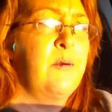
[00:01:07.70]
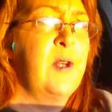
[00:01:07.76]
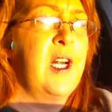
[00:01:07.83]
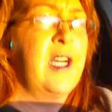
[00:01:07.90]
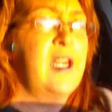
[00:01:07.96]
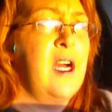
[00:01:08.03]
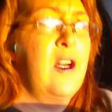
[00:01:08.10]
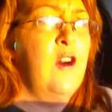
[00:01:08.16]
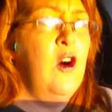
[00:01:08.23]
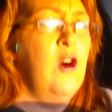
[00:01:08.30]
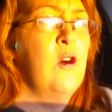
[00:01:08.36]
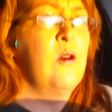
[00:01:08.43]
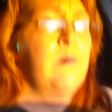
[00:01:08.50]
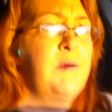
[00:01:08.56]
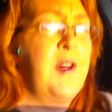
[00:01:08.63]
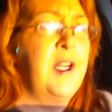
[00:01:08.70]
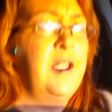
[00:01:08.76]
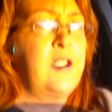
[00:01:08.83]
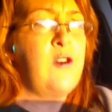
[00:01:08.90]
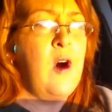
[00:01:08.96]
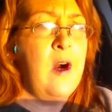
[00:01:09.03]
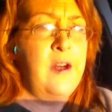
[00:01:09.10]
when I got home that
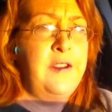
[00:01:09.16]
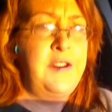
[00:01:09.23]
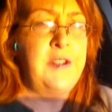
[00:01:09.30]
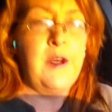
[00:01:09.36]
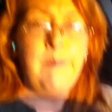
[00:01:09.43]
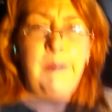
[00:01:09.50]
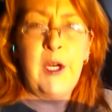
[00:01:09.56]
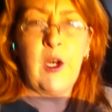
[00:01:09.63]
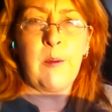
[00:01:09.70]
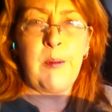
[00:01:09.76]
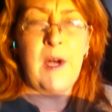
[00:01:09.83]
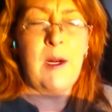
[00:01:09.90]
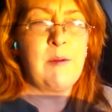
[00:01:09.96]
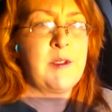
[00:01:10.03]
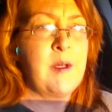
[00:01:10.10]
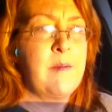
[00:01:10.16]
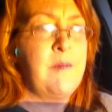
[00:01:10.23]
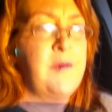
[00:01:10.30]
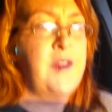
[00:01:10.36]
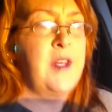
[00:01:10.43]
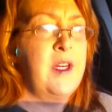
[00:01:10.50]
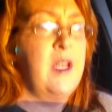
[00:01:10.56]
it caused a bigger
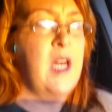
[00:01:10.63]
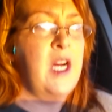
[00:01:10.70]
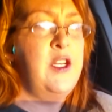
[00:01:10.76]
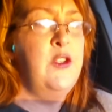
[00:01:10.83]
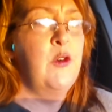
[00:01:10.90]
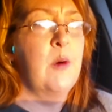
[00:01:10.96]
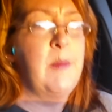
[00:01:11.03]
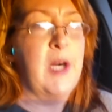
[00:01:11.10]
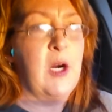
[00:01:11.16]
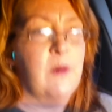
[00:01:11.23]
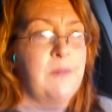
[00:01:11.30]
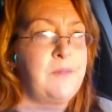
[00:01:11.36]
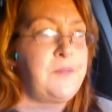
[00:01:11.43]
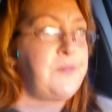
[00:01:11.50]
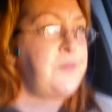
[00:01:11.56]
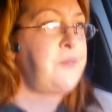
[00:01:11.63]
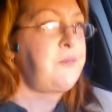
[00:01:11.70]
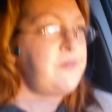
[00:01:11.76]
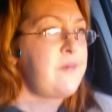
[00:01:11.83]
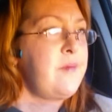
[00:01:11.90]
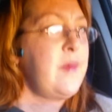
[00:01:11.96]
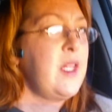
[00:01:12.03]
problem than I knew about.
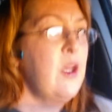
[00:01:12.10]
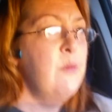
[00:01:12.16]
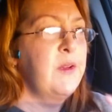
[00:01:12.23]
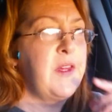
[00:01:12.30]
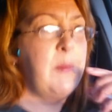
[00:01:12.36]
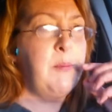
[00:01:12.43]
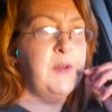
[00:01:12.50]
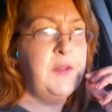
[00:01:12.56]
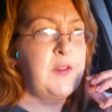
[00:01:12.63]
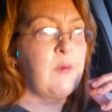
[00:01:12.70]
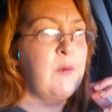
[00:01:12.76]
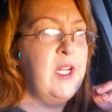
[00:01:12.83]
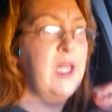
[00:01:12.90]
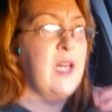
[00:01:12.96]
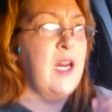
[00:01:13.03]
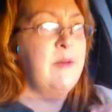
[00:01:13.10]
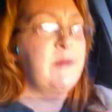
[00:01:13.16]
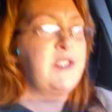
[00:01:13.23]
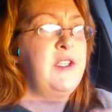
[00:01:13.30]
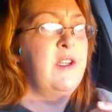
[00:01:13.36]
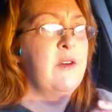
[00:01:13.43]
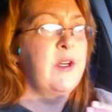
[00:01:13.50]
When they put the Reline
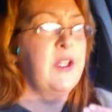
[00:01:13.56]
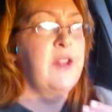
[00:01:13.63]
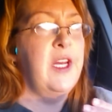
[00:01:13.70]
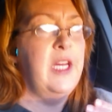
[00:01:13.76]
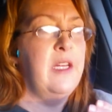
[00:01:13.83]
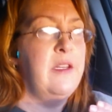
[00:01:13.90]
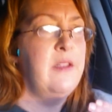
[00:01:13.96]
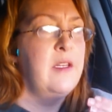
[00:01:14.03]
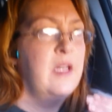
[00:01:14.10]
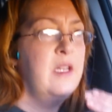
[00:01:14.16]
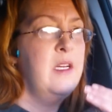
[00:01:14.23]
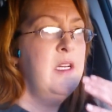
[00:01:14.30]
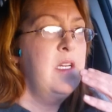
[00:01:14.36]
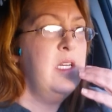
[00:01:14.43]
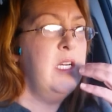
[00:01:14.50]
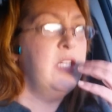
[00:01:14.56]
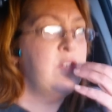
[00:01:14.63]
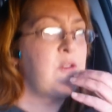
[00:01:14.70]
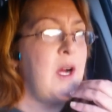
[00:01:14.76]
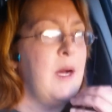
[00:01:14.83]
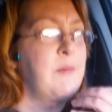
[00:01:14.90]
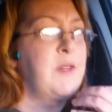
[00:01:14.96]
material in, it
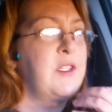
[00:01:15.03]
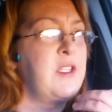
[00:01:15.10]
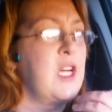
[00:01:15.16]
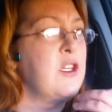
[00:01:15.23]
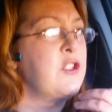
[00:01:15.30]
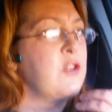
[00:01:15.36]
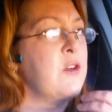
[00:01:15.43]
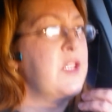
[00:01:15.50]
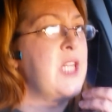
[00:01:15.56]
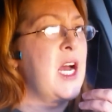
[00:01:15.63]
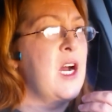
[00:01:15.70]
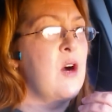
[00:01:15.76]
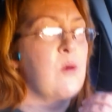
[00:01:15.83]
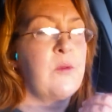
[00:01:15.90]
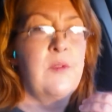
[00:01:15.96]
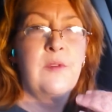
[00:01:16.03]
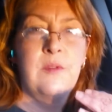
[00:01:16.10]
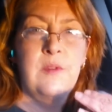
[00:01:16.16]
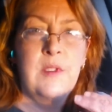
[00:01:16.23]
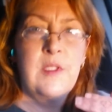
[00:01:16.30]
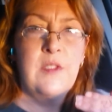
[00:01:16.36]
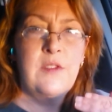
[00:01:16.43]
dropped the denture
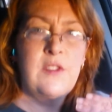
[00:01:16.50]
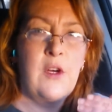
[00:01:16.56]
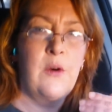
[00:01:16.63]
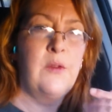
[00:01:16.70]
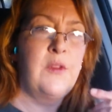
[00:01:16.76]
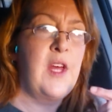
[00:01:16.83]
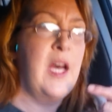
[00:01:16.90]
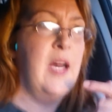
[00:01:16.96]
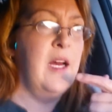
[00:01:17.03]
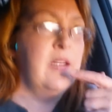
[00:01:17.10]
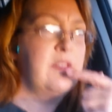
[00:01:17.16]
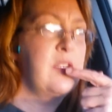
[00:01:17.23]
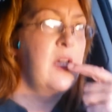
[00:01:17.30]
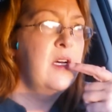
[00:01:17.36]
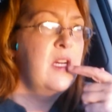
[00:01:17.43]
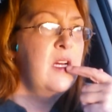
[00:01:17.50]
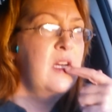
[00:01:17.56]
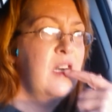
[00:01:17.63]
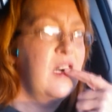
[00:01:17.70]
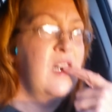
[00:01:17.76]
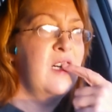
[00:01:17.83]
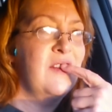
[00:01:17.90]
down so that
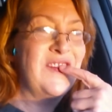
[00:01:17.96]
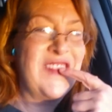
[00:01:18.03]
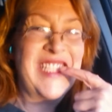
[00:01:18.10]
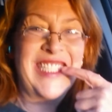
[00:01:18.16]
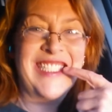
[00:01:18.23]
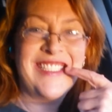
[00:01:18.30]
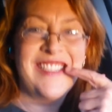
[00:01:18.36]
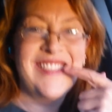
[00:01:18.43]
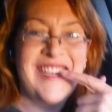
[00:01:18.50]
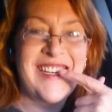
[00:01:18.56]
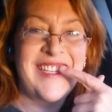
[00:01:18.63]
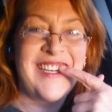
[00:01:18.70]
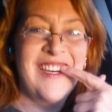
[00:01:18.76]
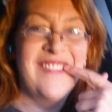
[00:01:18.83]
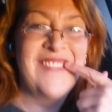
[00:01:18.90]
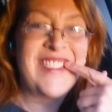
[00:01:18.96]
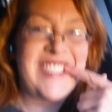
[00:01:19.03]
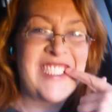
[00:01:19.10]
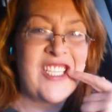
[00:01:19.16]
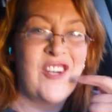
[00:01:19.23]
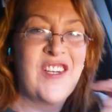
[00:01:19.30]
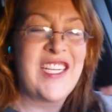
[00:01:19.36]
a lot of gum
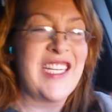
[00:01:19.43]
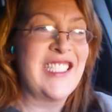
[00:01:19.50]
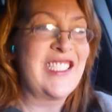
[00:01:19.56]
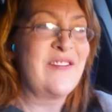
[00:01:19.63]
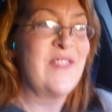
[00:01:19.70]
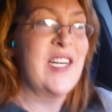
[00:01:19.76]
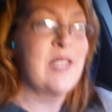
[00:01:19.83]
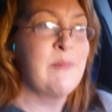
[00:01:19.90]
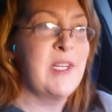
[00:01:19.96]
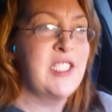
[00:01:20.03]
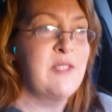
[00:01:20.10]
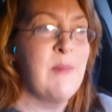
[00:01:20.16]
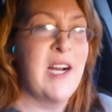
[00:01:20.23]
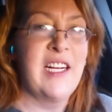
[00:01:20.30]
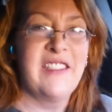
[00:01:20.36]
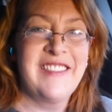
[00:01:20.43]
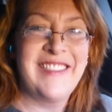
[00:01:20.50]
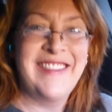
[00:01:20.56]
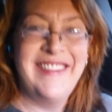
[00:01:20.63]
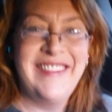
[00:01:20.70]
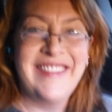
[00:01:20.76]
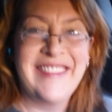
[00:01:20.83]
is showing on my smile.
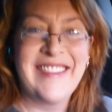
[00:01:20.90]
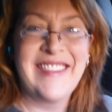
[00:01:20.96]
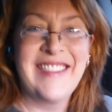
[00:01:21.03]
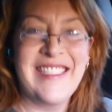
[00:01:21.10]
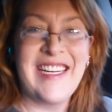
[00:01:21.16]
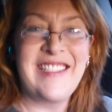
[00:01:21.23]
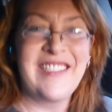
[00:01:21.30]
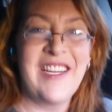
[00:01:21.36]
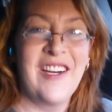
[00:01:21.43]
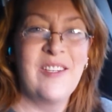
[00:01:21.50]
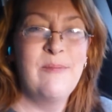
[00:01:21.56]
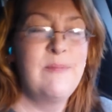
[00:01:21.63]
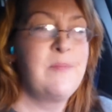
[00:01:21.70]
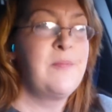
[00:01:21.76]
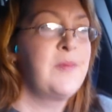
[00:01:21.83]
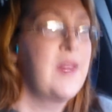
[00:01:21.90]
See, lots of gum.